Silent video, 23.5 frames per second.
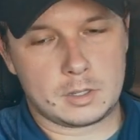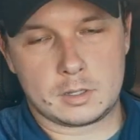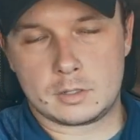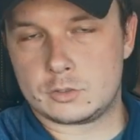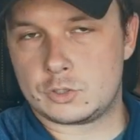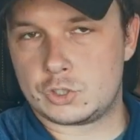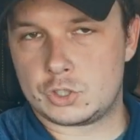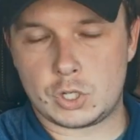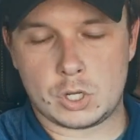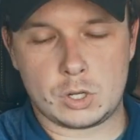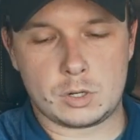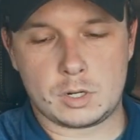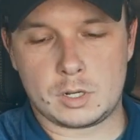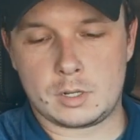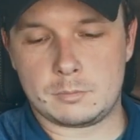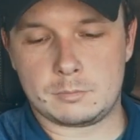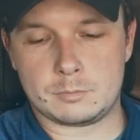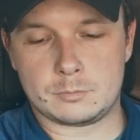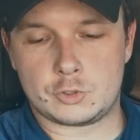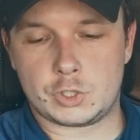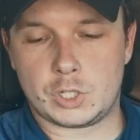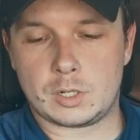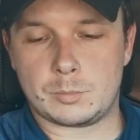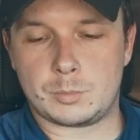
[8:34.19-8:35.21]
showed
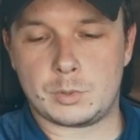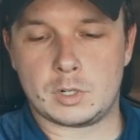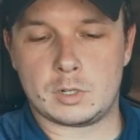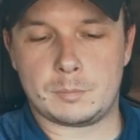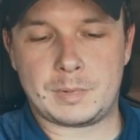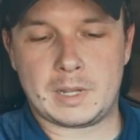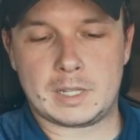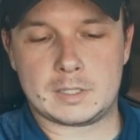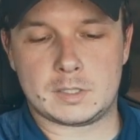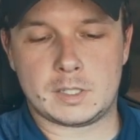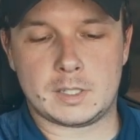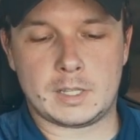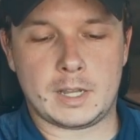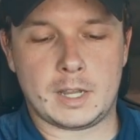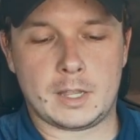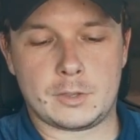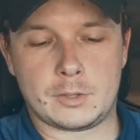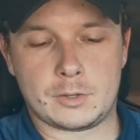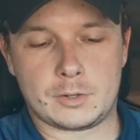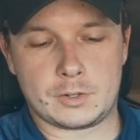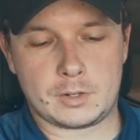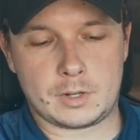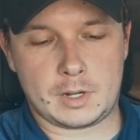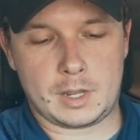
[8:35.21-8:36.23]
them, tried to put it back
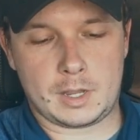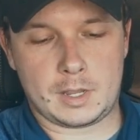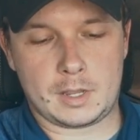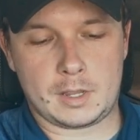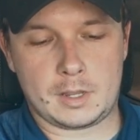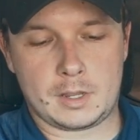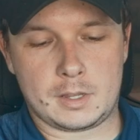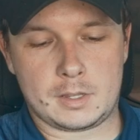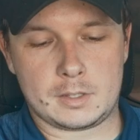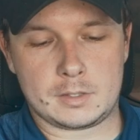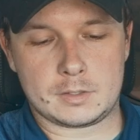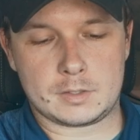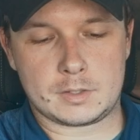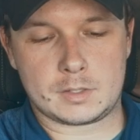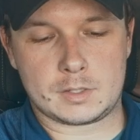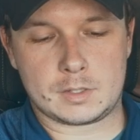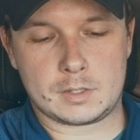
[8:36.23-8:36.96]
together, and